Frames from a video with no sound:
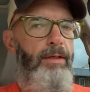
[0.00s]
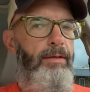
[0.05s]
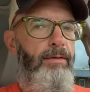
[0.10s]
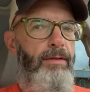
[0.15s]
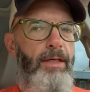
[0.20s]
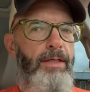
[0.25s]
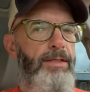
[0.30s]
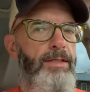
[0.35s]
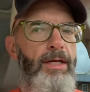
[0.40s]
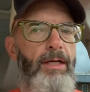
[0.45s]

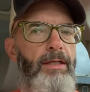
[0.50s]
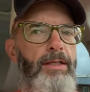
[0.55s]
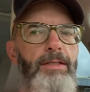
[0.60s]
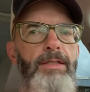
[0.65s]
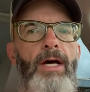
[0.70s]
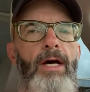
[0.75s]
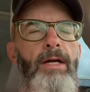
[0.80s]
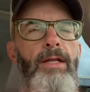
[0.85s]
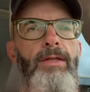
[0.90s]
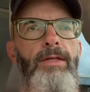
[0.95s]
They sell a
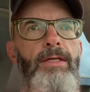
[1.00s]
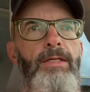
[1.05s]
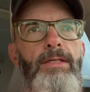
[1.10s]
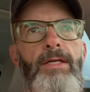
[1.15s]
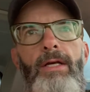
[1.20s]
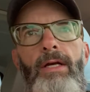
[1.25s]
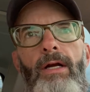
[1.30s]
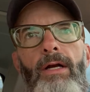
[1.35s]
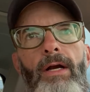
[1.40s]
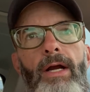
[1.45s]
ton of these
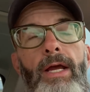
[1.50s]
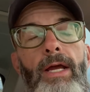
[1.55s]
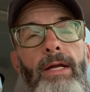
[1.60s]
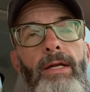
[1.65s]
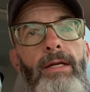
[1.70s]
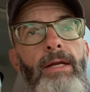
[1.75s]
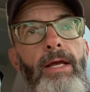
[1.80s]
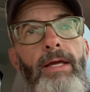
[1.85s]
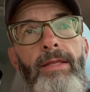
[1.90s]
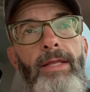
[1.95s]
here,
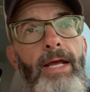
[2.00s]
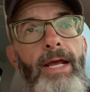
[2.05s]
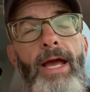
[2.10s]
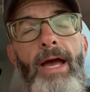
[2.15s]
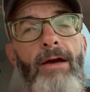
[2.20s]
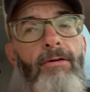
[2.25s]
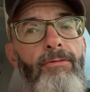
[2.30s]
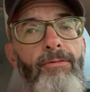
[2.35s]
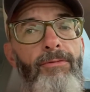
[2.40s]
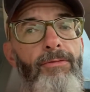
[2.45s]
and they
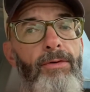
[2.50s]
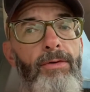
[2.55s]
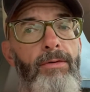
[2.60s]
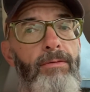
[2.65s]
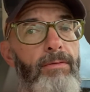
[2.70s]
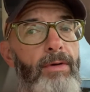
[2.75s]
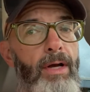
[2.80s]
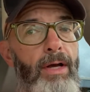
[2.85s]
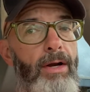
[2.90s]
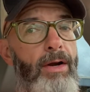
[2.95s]
have
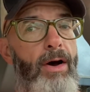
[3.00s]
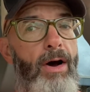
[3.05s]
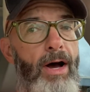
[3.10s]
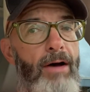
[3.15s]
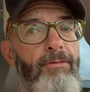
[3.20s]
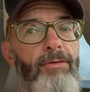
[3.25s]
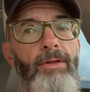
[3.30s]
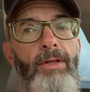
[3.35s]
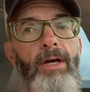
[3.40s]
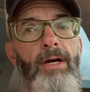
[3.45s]
for an
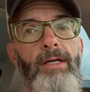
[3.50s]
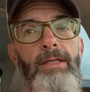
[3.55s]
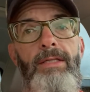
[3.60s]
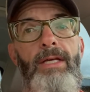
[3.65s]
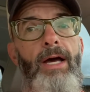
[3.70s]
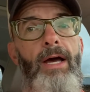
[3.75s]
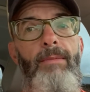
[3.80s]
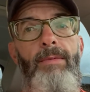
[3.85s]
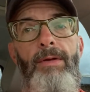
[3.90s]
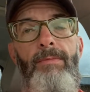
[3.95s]
awful long
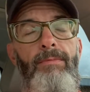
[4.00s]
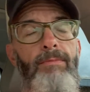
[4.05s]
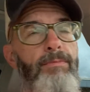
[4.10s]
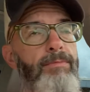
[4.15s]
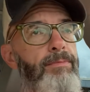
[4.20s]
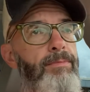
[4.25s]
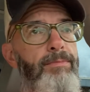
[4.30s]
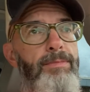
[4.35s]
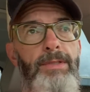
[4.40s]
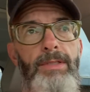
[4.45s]
time.
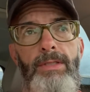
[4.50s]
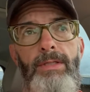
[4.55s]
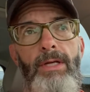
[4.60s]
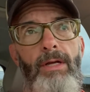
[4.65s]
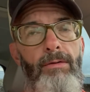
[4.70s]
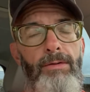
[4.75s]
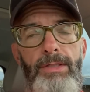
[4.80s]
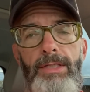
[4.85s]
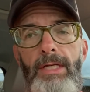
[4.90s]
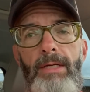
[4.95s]

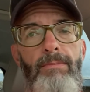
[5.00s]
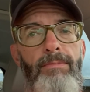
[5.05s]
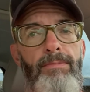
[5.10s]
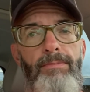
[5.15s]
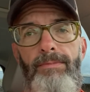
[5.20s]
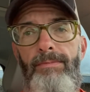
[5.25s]
And deep